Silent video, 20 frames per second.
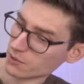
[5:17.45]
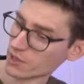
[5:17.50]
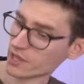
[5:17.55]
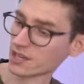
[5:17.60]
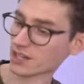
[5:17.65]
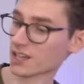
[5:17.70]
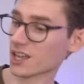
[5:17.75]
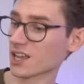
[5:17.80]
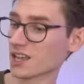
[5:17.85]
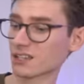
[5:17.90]
But
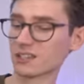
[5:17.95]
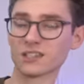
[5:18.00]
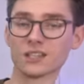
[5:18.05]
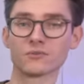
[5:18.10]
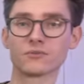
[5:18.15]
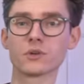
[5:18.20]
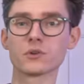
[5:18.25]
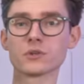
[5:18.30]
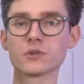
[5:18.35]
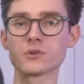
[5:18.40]
then again,
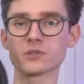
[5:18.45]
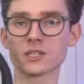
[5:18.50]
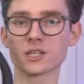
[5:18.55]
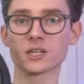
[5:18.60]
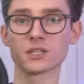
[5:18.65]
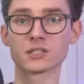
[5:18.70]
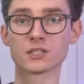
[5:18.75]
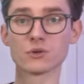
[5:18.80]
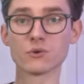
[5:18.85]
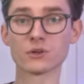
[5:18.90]
if you're using
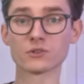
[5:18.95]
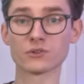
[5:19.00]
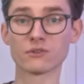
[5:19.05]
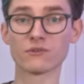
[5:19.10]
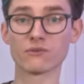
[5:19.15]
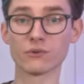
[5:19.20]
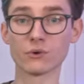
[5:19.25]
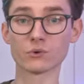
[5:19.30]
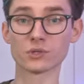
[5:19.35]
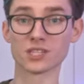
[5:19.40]
a
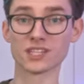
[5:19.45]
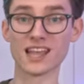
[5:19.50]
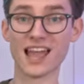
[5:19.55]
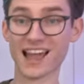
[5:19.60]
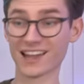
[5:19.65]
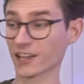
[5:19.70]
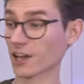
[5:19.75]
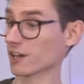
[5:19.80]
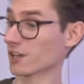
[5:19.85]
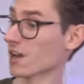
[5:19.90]
240
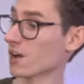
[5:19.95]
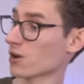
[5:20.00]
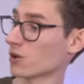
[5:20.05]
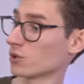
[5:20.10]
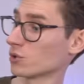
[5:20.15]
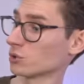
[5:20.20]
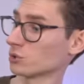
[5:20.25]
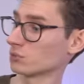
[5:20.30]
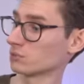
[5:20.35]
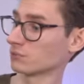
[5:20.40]

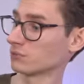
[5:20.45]
AIO,